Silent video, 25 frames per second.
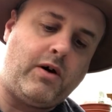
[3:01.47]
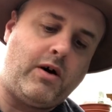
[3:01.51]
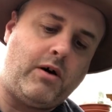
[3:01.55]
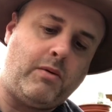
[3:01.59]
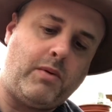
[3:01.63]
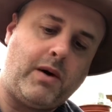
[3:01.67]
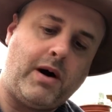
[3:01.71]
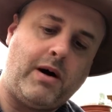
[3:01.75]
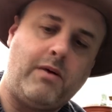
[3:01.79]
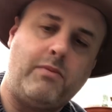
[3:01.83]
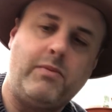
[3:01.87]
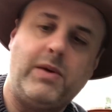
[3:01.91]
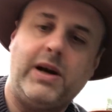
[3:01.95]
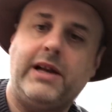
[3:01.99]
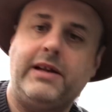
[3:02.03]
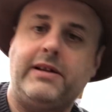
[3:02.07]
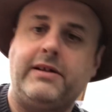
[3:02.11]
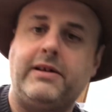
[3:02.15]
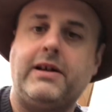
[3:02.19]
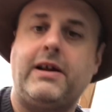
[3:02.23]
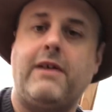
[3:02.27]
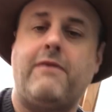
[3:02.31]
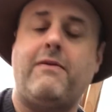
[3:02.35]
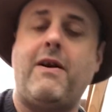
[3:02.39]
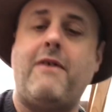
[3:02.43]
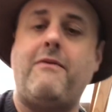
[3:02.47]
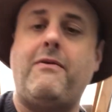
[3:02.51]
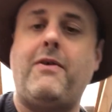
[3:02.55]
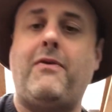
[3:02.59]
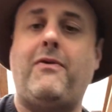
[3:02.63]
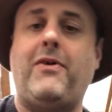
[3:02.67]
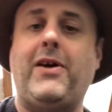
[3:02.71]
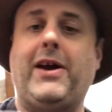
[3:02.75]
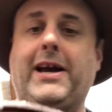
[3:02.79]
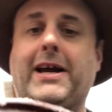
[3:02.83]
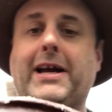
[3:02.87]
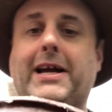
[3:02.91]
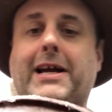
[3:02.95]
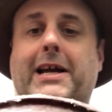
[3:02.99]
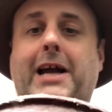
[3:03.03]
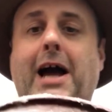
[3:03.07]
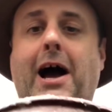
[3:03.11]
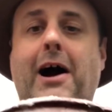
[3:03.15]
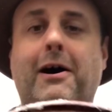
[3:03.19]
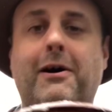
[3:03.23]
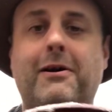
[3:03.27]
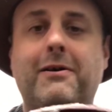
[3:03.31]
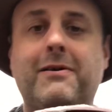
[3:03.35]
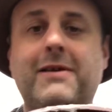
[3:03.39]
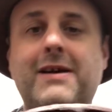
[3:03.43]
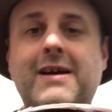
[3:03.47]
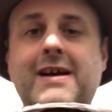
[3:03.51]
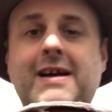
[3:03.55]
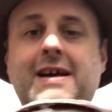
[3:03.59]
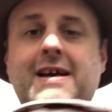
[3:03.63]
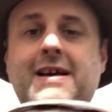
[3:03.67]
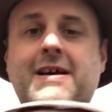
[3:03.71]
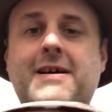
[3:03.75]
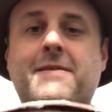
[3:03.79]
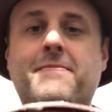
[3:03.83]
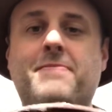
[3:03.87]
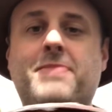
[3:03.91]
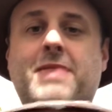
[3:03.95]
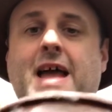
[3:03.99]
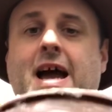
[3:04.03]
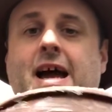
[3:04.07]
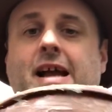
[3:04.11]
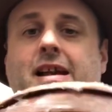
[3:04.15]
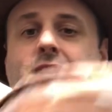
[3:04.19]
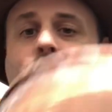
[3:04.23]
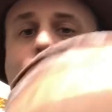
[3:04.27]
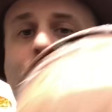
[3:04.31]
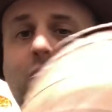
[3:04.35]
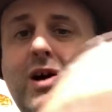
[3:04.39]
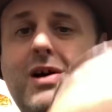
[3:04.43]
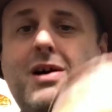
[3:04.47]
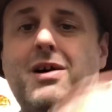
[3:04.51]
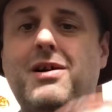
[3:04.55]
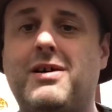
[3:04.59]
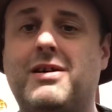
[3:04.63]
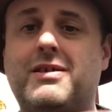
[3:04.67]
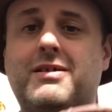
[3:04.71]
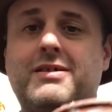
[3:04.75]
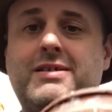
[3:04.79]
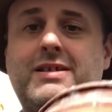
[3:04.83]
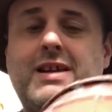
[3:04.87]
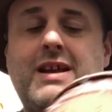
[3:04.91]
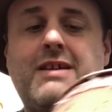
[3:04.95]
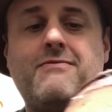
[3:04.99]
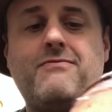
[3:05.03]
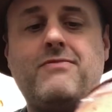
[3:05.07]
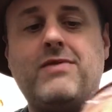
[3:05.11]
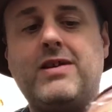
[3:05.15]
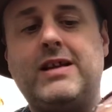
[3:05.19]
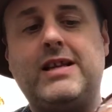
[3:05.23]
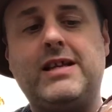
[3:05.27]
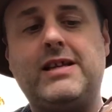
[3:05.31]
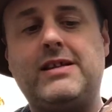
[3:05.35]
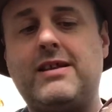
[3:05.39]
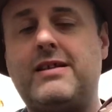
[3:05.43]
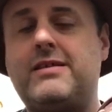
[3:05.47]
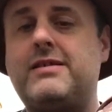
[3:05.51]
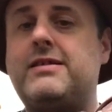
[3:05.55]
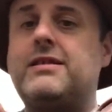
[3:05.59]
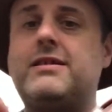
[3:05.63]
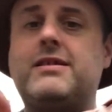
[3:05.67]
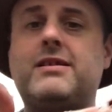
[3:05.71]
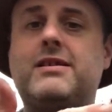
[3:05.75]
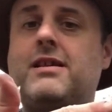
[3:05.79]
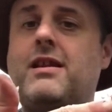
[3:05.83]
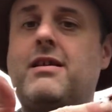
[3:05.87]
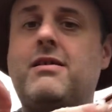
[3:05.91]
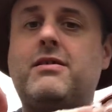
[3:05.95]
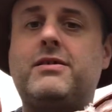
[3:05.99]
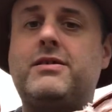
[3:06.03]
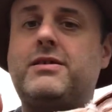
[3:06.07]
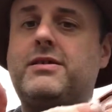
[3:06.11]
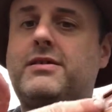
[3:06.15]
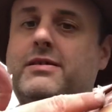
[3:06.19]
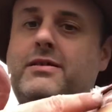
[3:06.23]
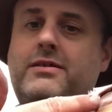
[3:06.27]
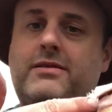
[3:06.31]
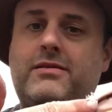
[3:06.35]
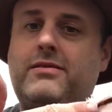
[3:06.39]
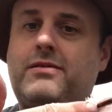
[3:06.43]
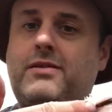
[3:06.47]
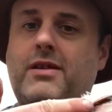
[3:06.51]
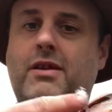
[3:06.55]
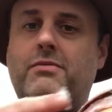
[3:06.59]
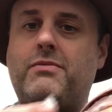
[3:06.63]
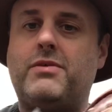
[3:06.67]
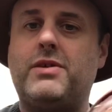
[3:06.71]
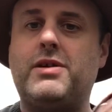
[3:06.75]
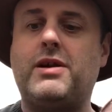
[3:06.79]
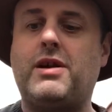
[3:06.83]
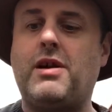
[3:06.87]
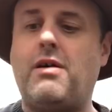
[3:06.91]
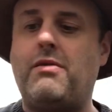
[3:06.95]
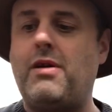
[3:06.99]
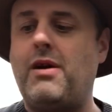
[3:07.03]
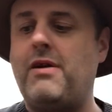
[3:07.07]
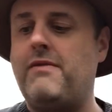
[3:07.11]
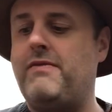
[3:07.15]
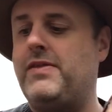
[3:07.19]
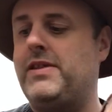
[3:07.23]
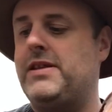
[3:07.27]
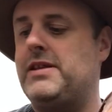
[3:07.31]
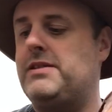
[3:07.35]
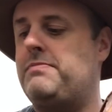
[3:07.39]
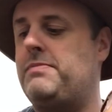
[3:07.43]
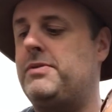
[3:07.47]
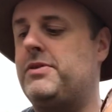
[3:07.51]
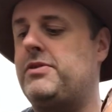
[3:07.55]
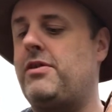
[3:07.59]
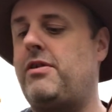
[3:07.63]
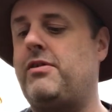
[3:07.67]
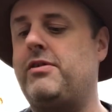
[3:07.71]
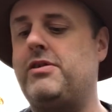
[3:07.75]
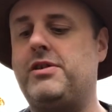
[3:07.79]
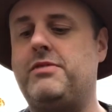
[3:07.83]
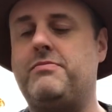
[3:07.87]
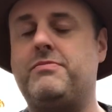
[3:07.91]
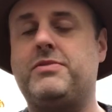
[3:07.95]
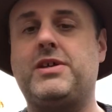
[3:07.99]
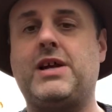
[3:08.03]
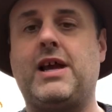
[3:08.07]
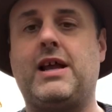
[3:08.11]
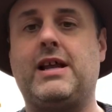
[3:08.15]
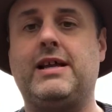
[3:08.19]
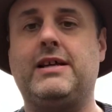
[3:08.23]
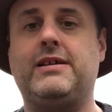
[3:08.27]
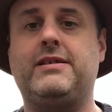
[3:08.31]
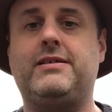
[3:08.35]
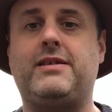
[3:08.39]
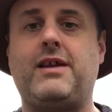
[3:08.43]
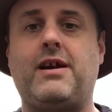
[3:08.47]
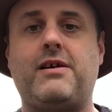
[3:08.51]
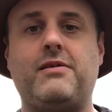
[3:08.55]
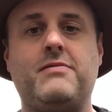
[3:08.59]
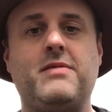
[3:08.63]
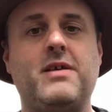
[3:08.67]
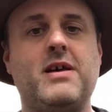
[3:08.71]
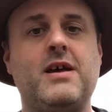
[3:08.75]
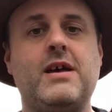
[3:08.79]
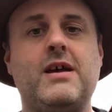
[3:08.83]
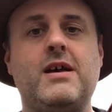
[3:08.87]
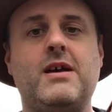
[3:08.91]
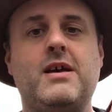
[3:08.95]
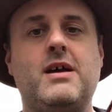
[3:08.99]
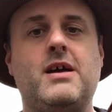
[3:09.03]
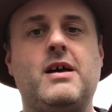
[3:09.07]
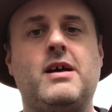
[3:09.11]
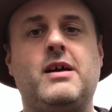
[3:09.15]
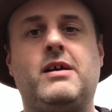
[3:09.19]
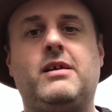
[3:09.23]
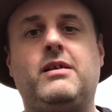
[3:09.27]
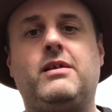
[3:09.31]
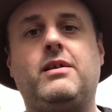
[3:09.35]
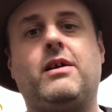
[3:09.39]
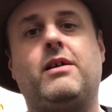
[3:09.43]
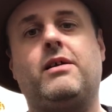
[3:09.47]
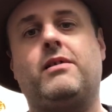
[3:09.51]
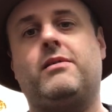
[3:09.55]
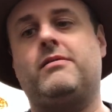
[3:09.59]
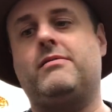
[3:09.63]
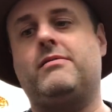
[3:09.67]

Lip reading: oh well, I'm willing to give everything a go, and it works. It really does. The slugs don't want to go over this petroleum jelly. So look,